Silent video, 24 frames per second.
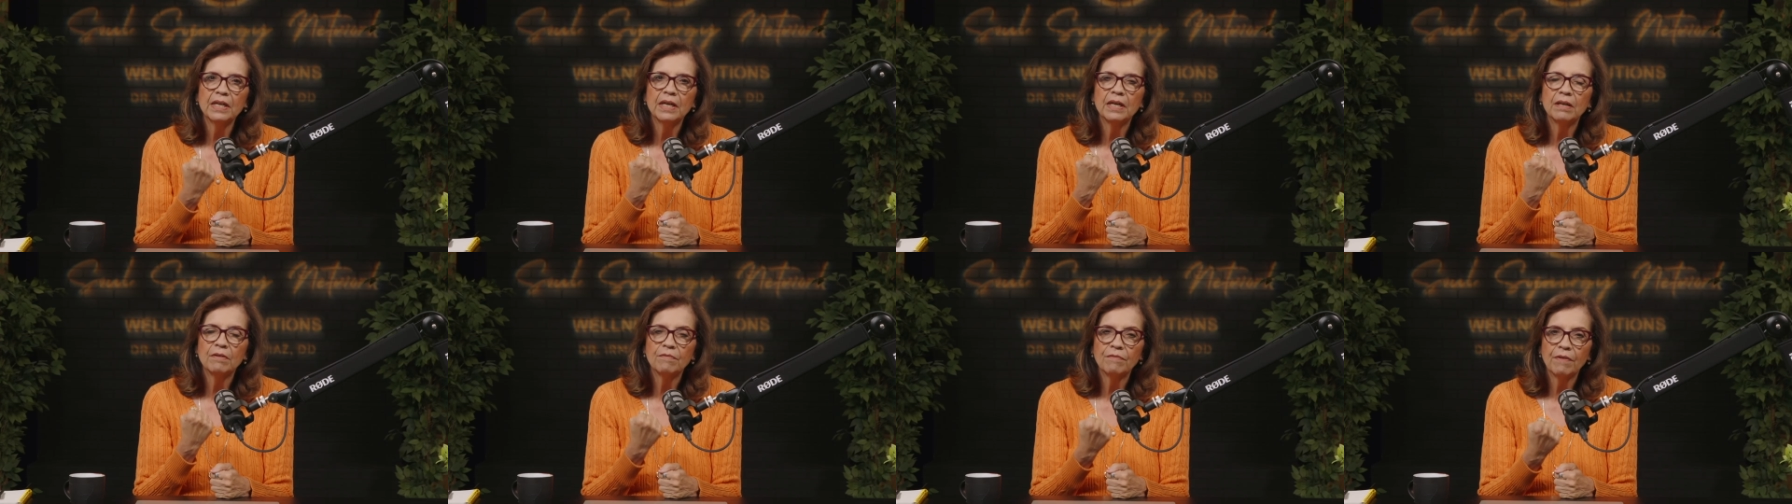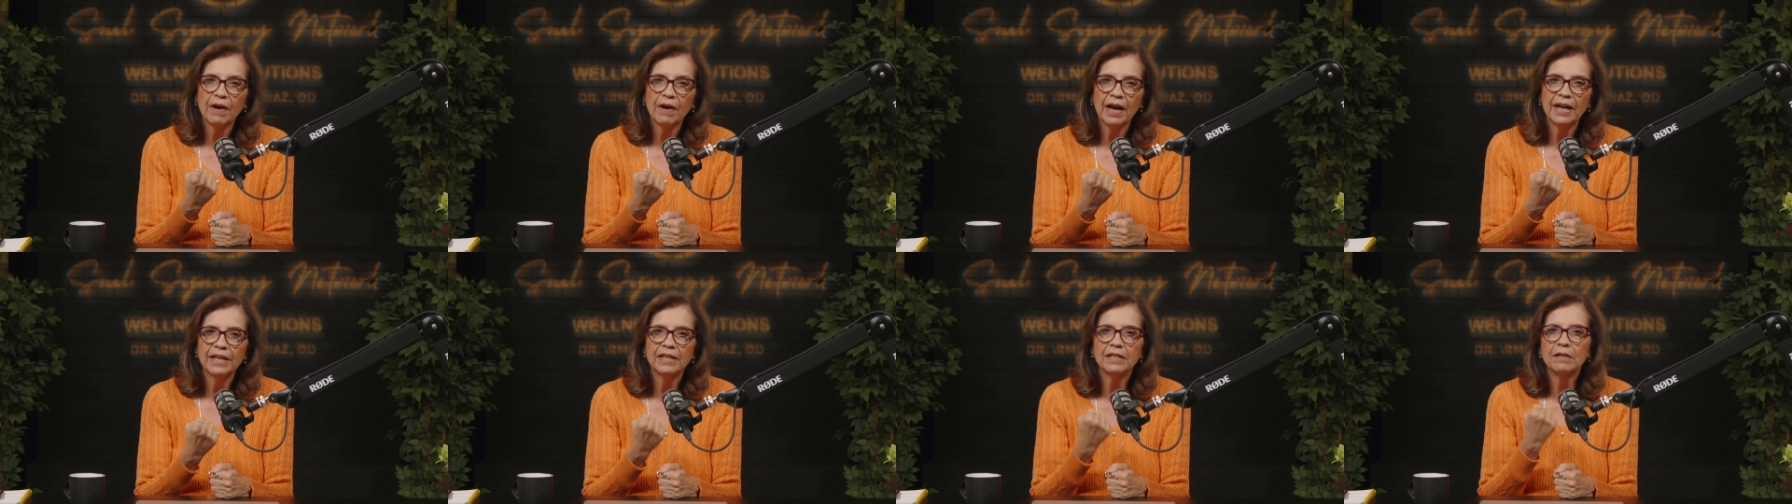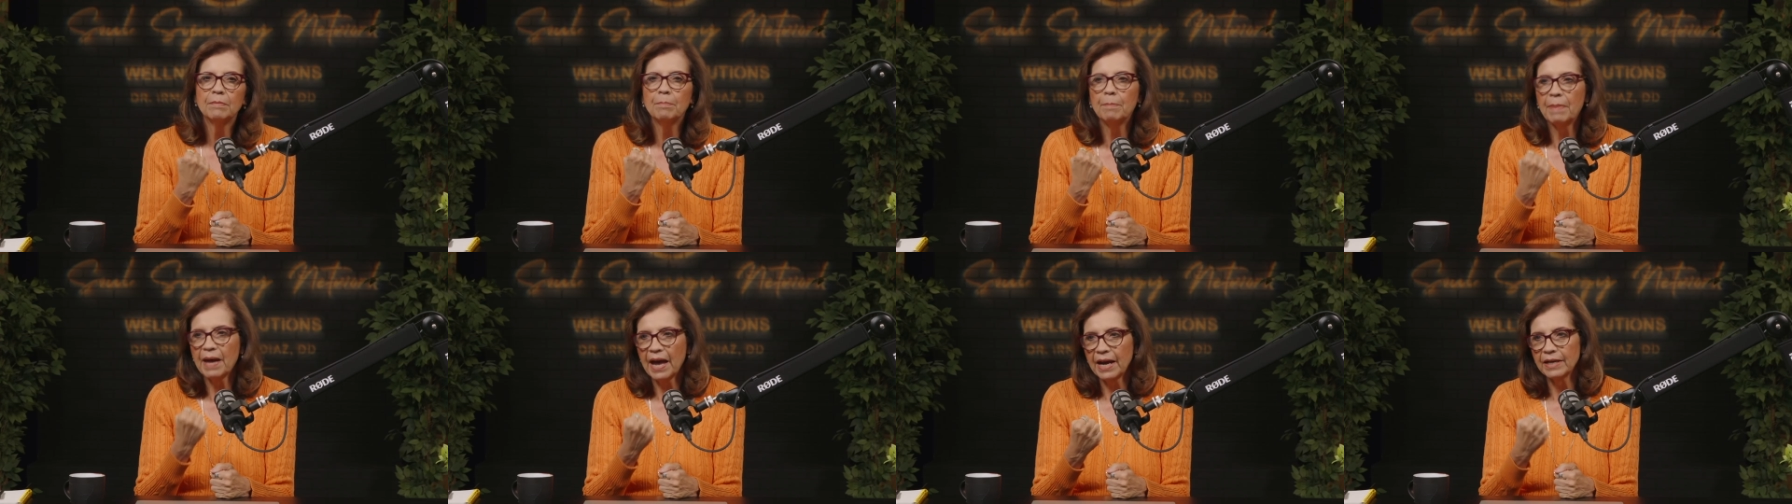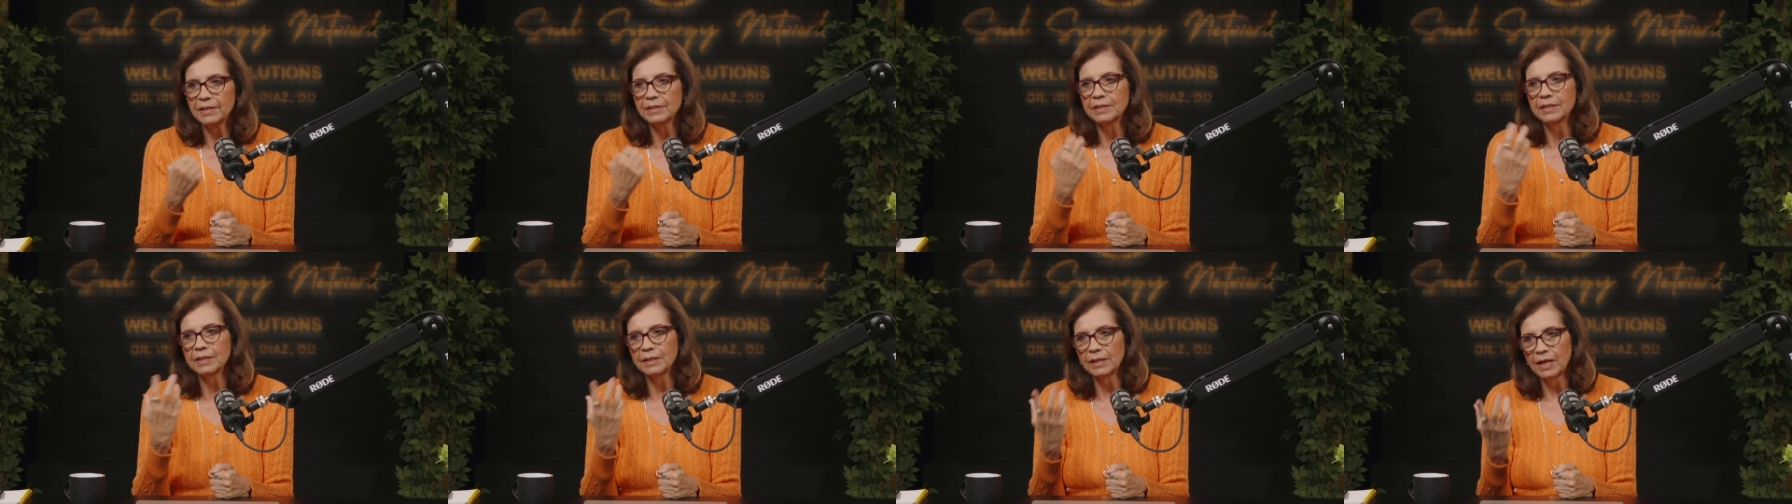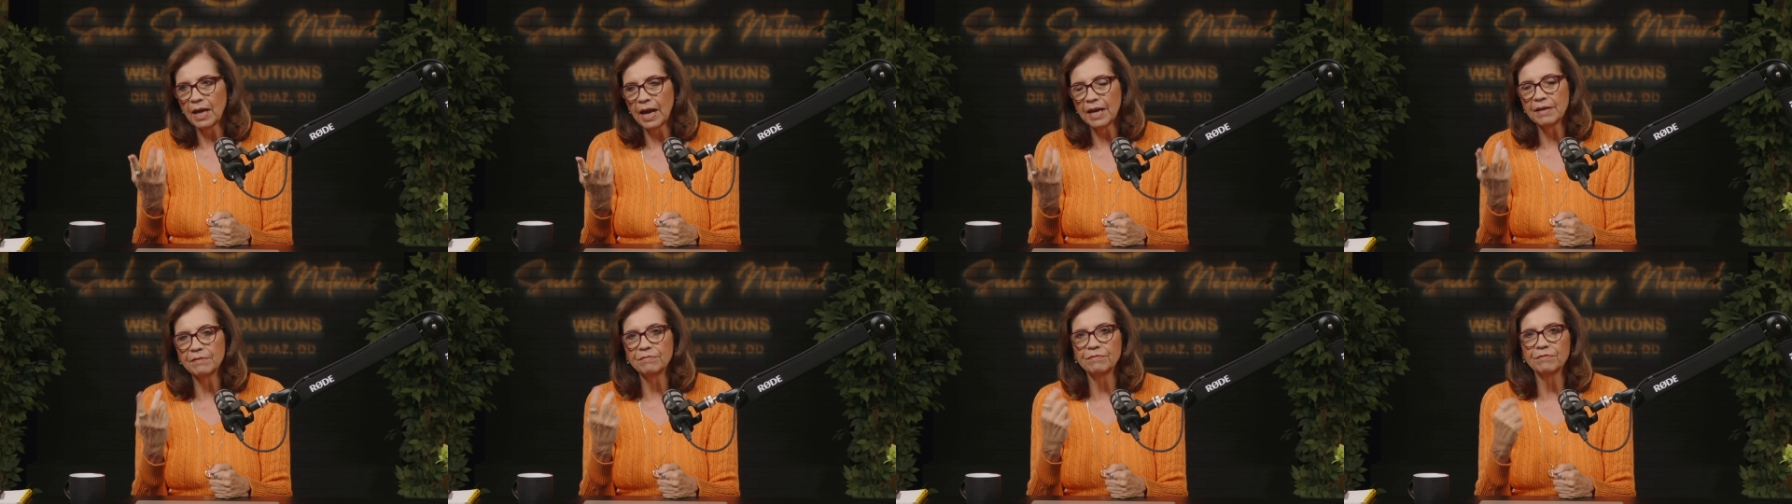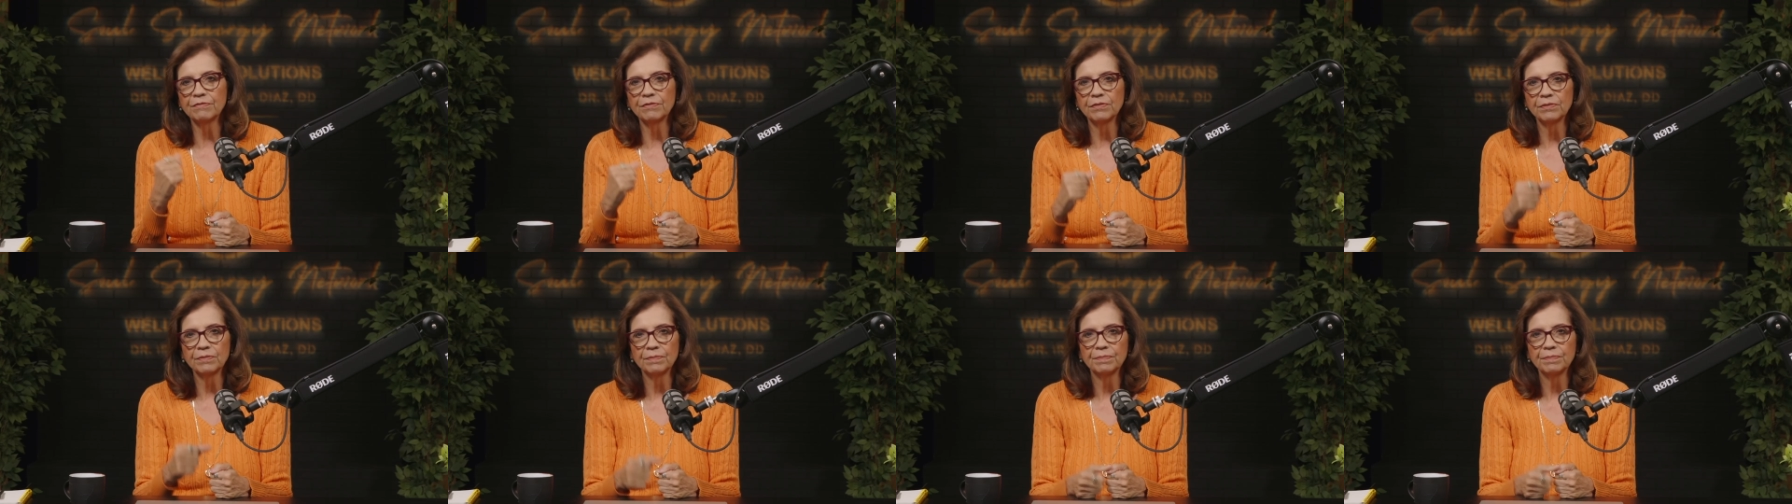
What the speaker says: invited back to life?